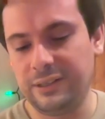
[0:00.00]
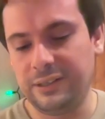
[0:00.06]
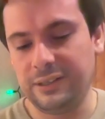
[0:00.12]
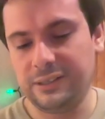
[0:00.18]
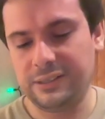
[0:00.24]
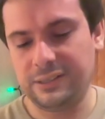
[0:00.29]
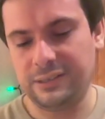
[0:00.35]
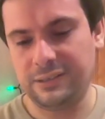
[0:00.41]

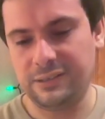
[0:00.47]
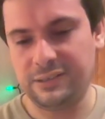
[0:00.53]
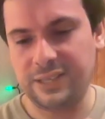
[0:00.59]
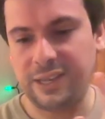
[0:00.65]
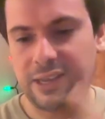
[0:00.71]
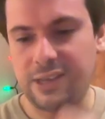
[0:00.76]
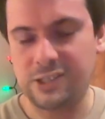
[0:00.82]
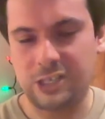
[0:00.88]
So
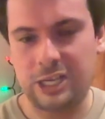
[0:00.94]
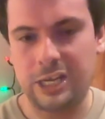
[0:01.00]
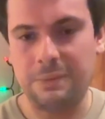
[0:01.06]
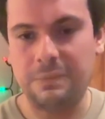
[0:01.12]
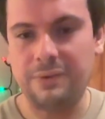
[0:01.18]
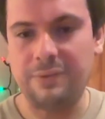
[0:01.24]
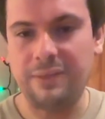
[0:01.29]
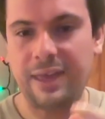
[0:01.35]
take your
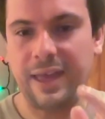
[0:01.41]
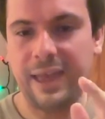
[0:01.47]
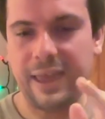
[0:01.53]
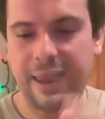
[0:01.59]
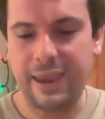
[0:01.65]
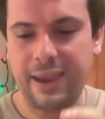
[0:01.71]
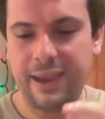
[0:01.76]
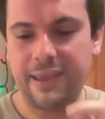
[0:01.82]
time with
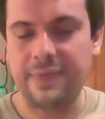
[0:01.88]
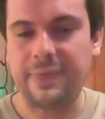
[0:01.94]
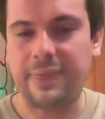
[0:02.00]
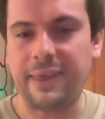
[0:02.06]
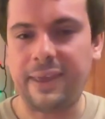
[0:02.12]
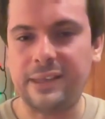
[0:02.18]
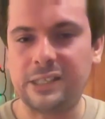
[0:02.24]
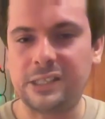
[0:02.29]
that, and
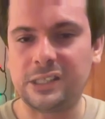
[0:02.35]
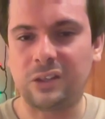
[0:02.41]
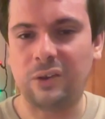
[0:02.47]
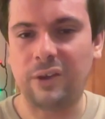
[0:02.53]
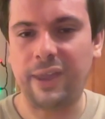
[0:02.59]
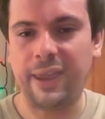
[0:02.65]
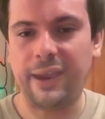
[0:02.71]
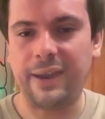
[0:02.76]
they
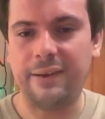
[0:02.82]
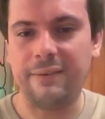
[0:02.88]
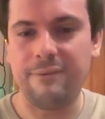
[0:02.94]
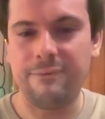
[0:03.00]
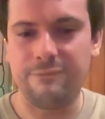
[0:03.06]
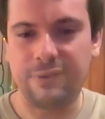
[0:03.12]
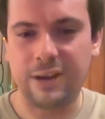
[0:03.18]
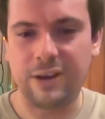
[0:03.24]
slot in
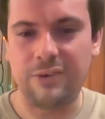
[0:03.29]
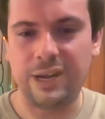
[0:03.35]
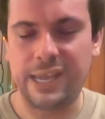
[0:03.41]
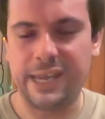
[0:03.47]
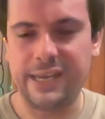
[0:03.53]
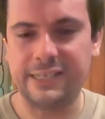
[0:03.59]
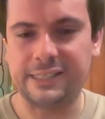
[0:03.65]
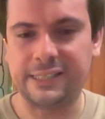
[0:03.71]
very
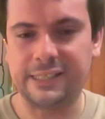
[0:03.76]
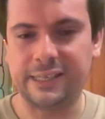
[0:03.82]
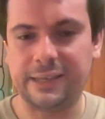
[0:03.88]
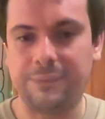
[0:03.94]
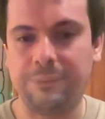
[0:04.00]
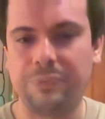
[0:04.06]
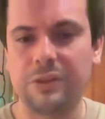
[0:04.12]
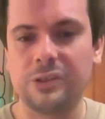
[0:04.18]

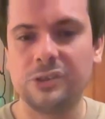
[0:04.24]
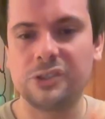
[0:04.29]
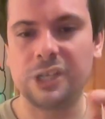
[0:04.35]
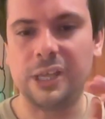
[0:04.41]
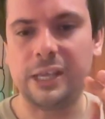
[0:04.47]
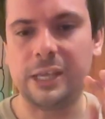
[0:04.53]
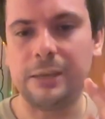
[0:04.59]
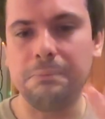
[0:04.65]
easily.
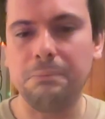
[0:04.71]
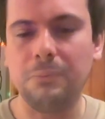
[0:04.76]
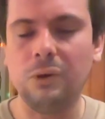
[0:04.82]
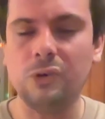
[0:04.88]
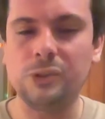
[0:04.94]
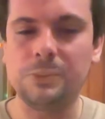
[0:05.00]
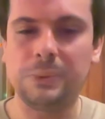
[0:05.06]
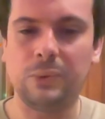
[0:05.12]
So you get
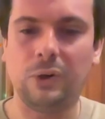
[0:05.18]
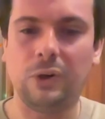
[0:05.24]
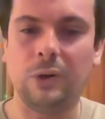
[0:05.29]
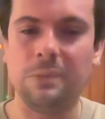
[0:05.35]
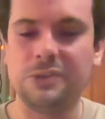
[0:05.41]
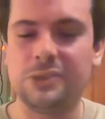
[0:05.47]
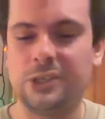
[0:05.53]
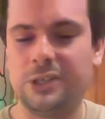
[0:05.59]
multiple
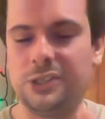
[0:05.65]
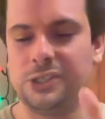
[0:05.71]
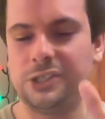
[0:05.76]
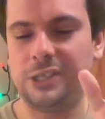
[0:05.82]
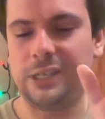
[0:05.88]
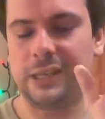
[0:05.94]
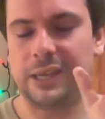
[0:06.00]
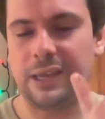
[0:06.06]

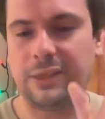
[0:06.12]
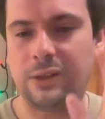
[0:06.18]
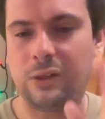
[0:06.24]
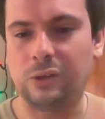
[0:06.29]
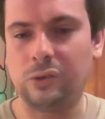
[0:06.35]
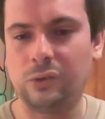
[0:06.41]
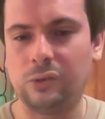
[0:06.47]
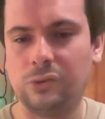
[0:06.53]
options. You get the
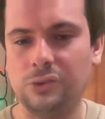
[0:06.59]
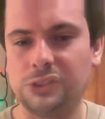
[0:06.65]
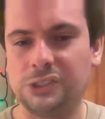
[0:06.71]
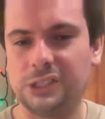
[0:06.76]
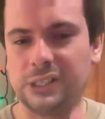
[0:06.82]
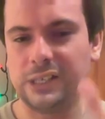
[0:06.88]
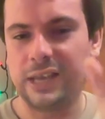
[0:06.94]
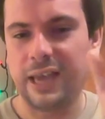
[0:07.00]

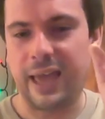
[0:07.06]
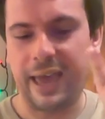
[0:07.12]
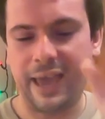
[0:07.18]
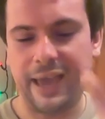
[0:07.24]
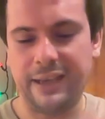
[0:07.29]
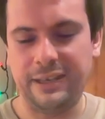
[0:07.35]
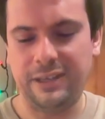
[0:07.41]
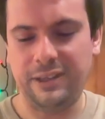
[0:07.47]
claws
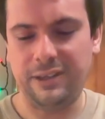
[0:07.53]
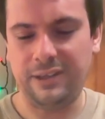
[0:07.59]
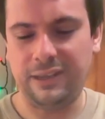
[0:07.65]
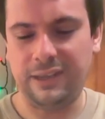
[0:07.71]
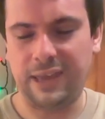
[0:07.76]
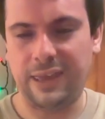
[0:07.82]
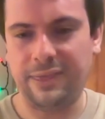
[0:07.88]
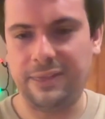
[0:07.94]
and you
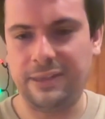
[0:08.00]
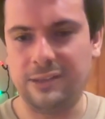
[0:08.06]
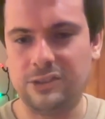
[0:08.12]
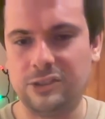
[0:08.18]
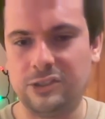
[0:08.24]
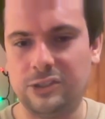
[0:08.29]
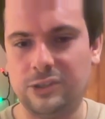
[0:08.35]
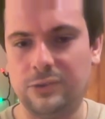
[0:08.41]
get the
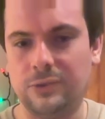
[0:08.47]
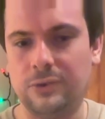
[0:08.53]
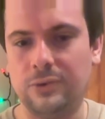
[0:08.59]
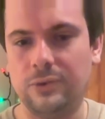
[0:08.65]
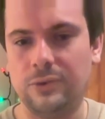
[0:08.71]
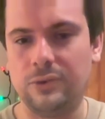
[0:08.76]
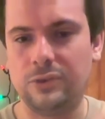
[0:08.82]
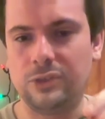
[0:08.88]

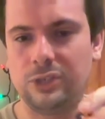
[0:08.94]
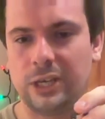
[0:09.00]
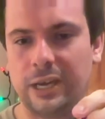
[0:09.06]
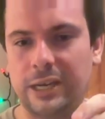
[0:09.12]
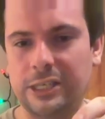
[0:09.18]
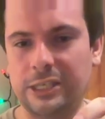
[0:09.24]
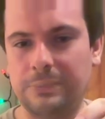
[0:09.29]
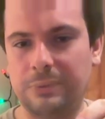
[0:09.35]
two
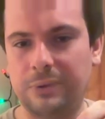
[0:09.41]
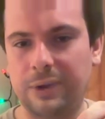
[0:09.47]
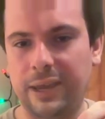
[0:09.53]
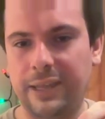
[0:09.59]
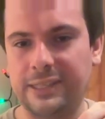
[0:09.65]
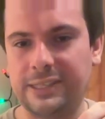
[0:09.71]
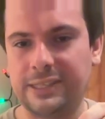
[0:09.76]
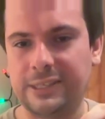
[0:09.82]
changeable
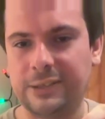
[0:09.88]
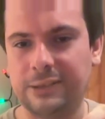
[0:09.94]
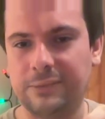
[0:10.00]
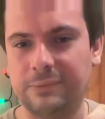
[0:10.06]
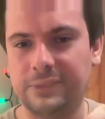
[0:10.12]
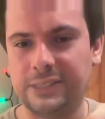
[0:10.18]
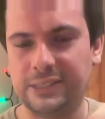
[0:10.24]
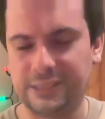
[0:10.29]
head
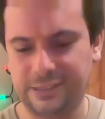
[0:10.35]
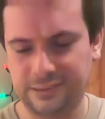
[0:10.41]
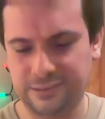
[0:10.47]
sculpts.